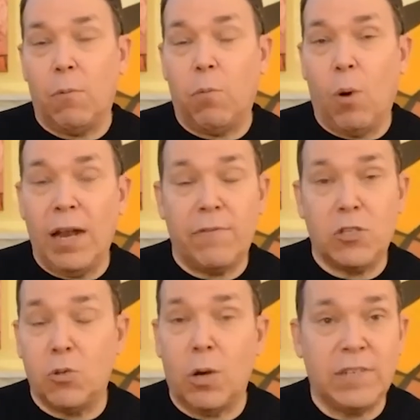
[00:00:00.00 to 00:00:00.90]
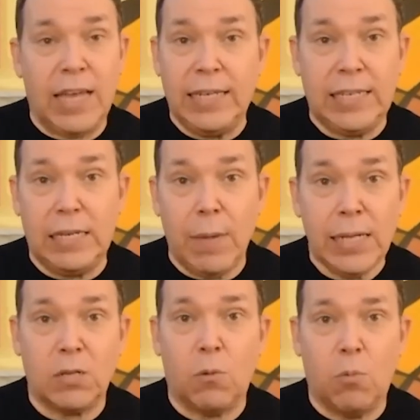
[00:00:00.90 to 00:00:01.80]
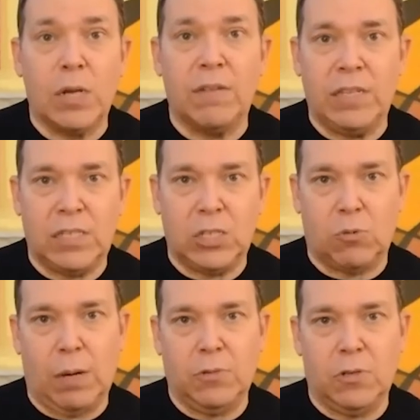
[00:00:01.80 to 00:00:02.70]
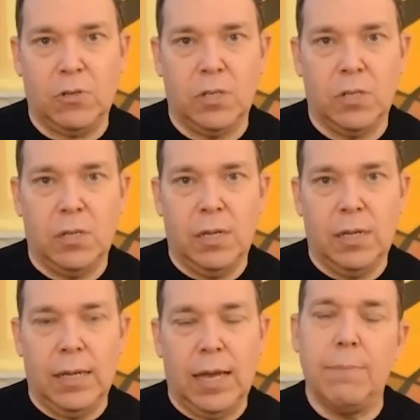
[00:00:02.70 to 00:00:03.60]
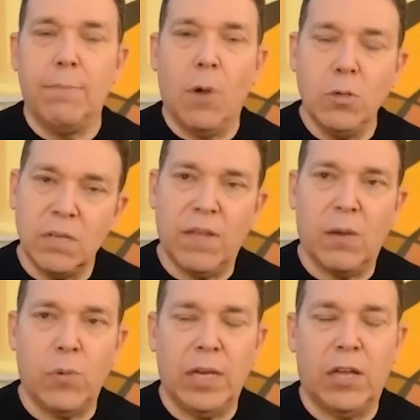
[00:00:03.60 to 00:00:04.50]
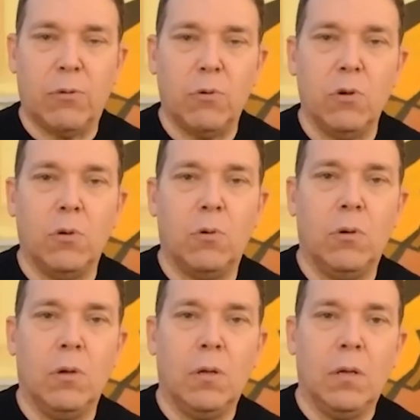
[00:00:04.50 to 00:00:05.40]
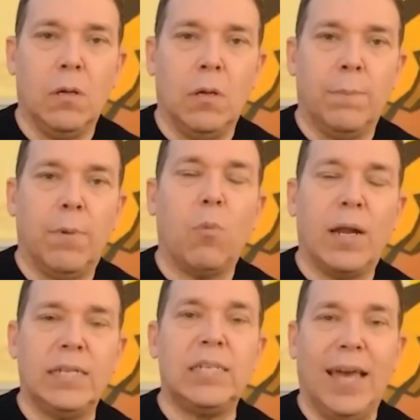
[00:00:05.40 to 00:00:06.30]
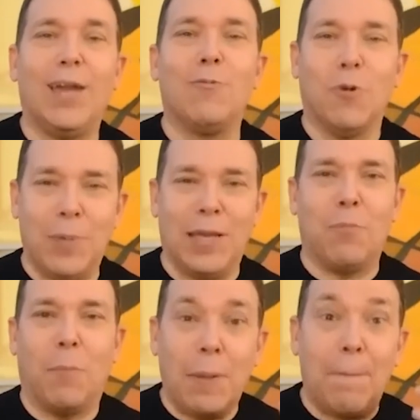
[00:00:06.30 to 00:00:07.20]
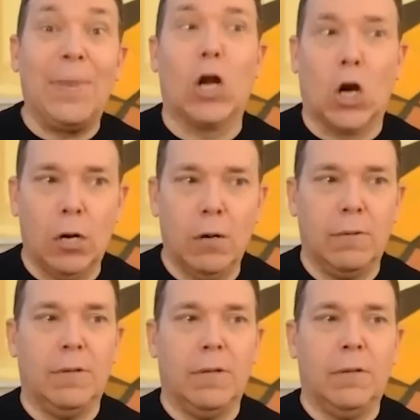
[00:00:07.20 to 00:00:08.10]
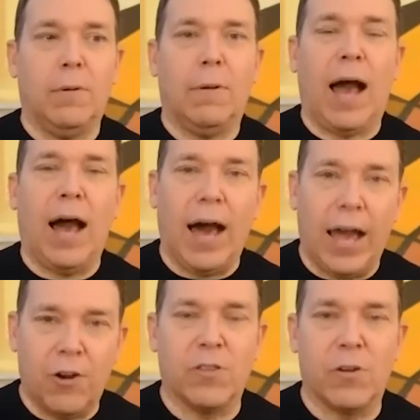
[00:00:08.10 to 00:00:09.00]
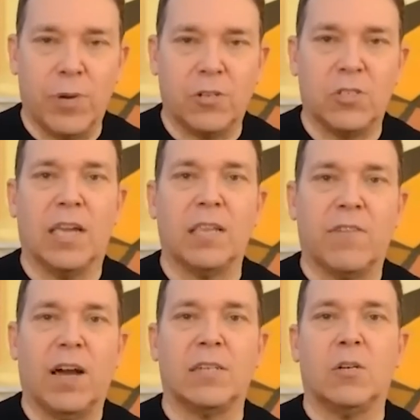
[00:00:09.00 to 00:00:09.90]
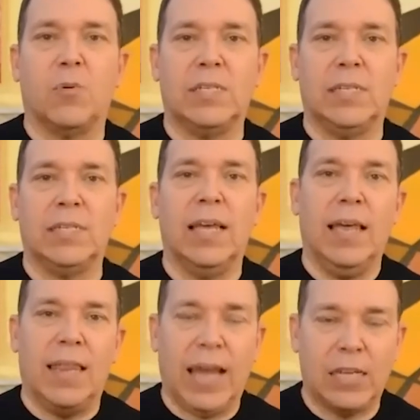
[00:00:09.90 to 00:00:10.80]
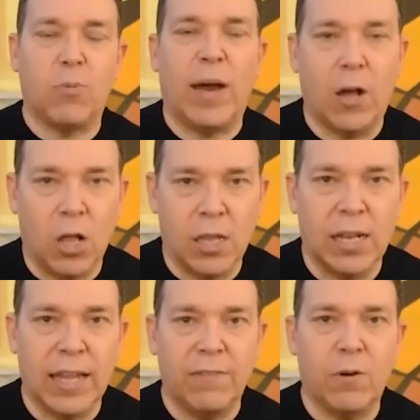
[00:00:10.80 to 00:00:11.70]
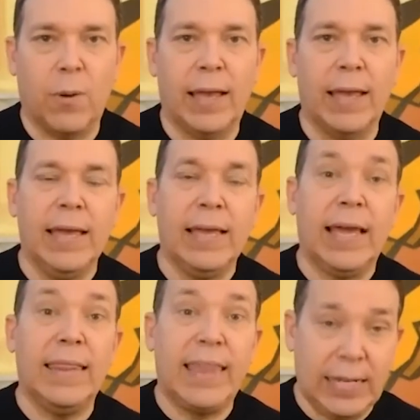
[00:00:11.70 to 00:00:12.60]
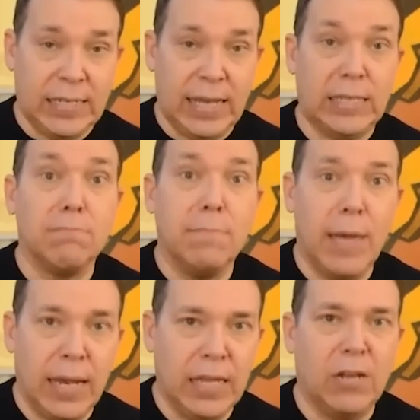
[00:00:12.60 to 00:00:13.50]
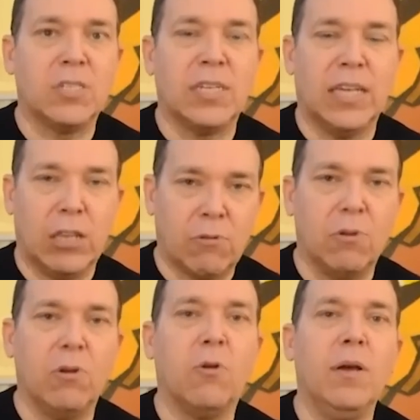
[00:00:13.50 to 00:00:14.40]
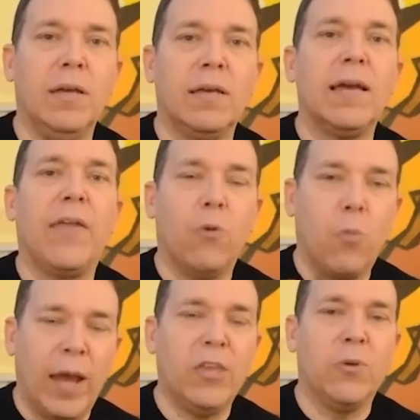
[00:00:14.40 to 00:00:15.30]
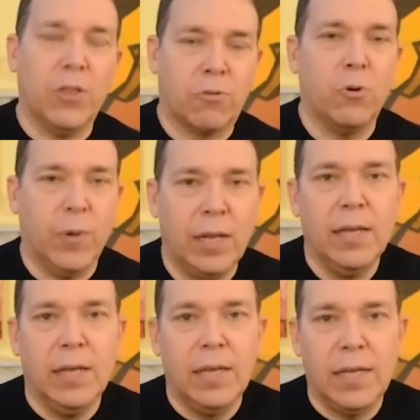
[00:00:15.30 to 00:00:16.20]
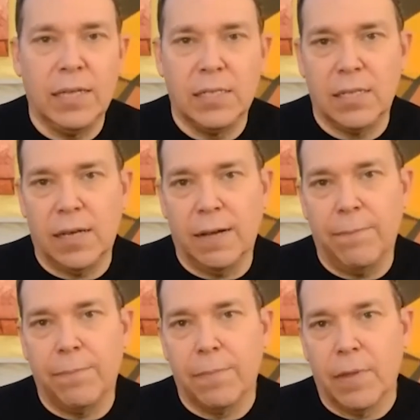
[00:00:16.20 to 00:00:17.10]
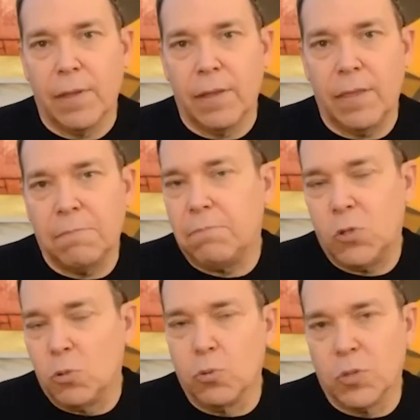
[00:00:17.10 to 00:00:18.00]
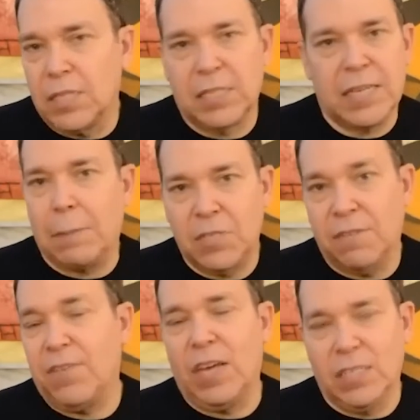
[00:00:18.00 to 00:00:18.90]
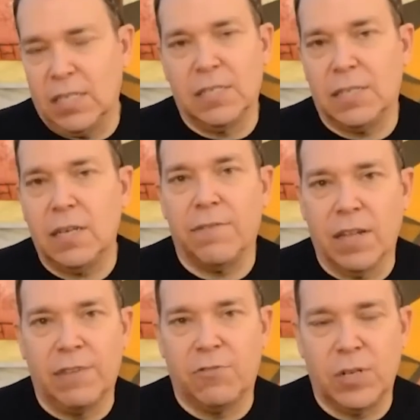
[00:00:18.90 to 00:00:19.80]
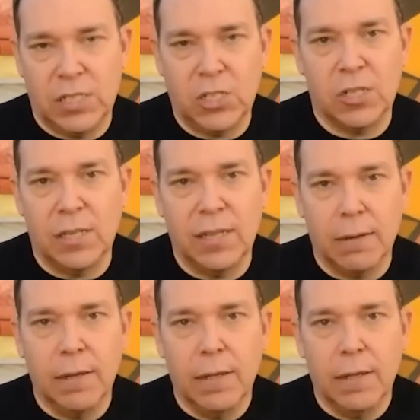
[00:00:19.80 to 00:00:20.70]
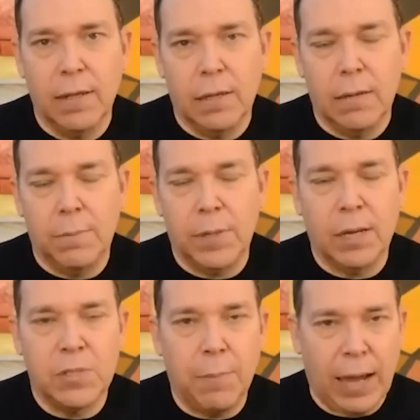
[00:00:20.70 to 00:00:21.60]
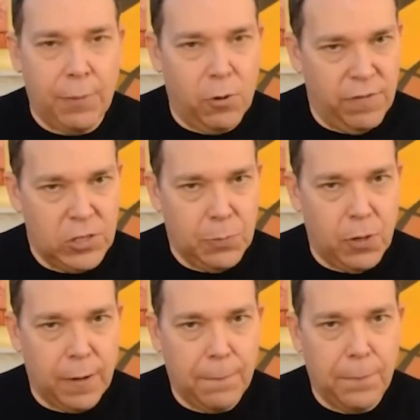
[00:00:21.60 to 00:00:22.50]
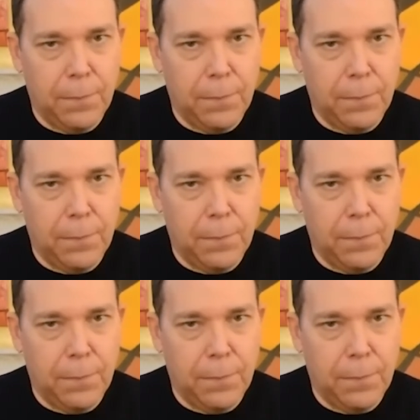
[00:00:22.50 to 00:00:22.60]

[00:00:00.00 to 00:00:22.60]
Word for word: one every 12 to 18 months, one of these disruptors. And most of them we get through, but one in 10 will be, will be bigger, higher on the Richter scale of consequences. That's why I call it a life quake. And that takes many years to get through. And the way you get through it is um, the tools, the steps, the phases of a life transition that becomes the backbone of this book